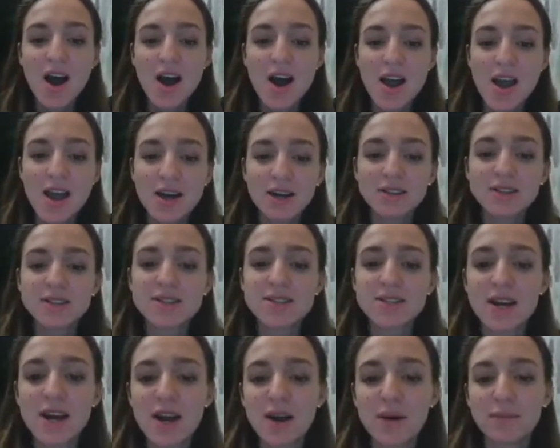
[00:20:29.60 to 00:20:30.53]
and
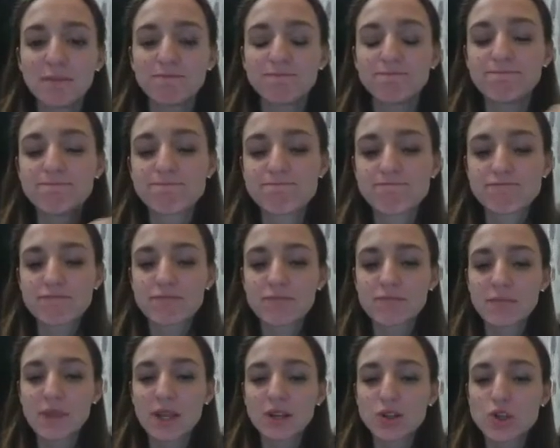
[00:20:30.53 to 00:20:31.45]
um,
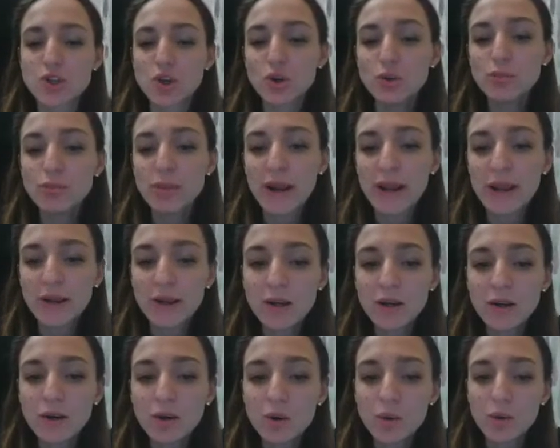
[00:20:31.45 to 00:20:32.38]
John Baker,
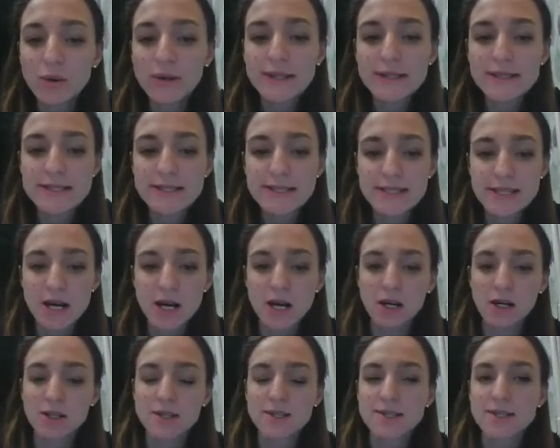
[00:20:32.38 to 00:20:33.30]
who is uh,
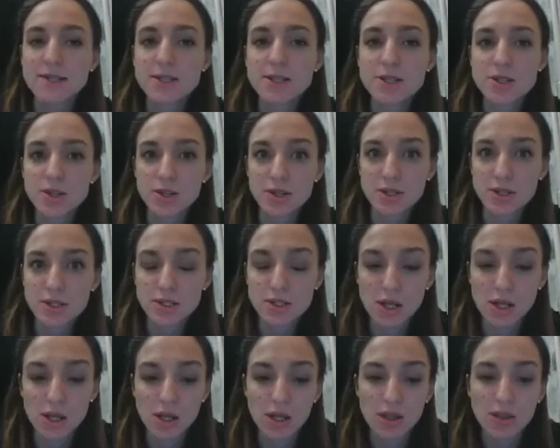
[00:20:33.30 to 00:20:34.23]
considered
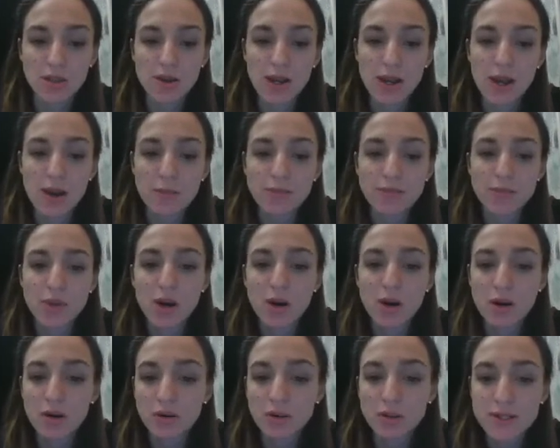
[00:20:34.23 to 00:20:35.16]
uh, the
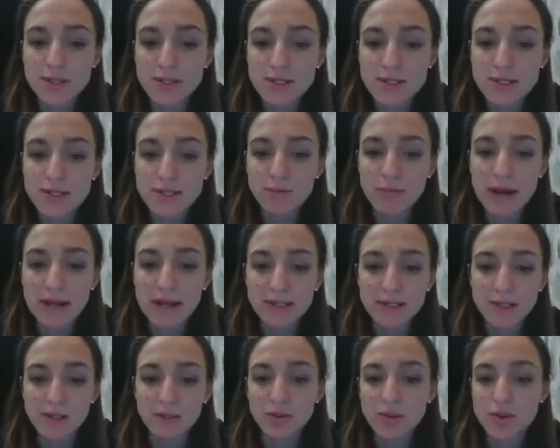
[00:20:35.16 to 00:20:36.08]
earliest
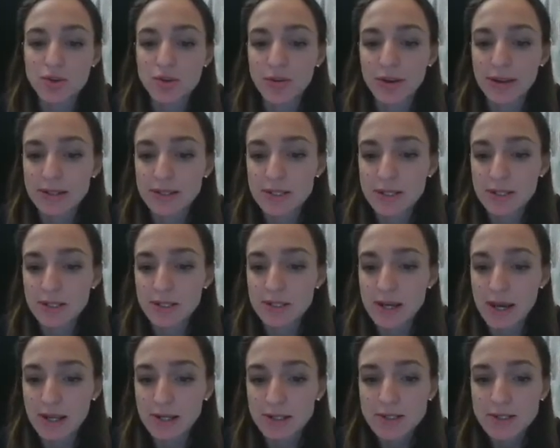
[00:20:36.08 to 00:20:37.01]
medically trained
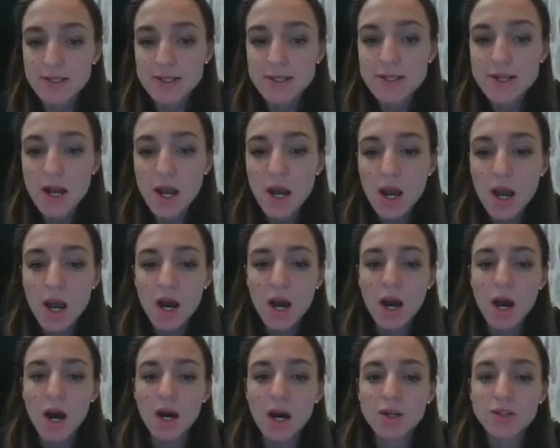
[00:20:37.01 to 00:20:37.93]
dentist
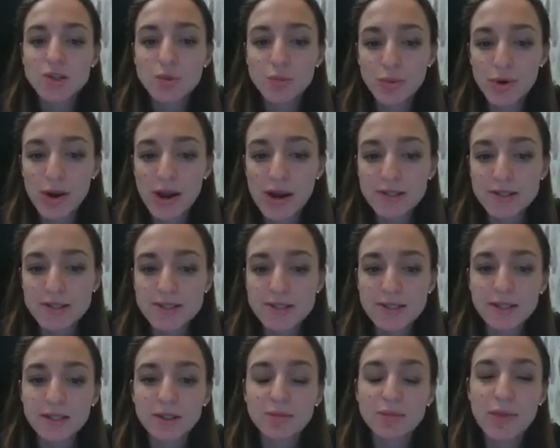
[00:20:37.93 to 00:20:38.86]
uh, to practice
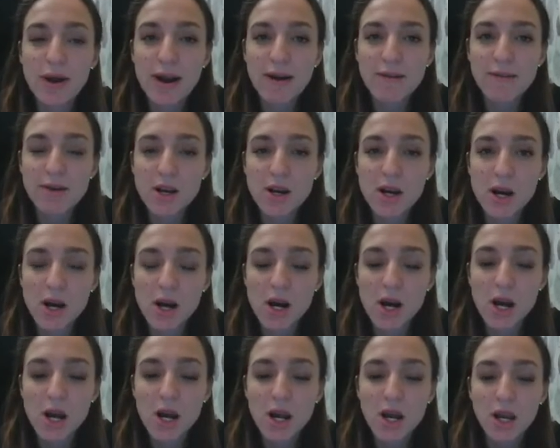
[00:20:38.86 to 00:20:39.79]
in
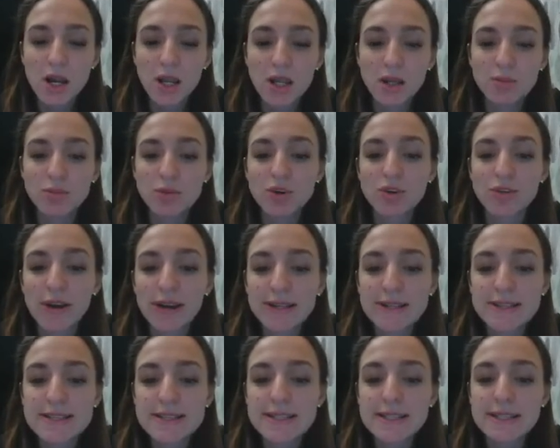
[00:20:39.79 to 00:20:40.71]
America,
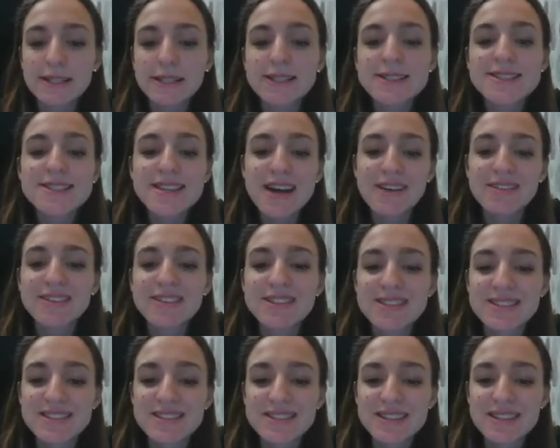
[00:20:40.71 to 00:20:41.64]
immigrates in,
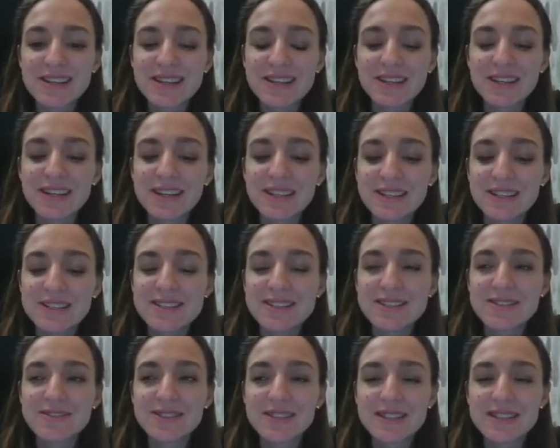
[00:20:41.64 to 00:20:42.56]
70, in
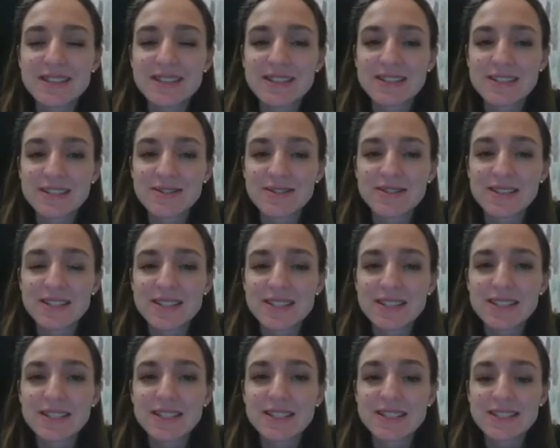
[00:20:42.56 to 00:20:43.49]

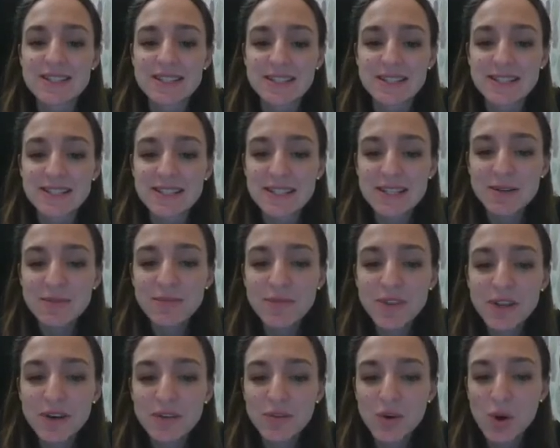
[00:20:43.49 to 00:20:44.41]
1760
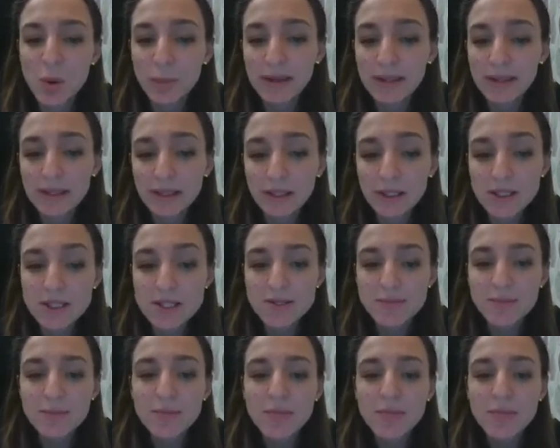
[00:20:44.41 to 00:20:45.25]
from England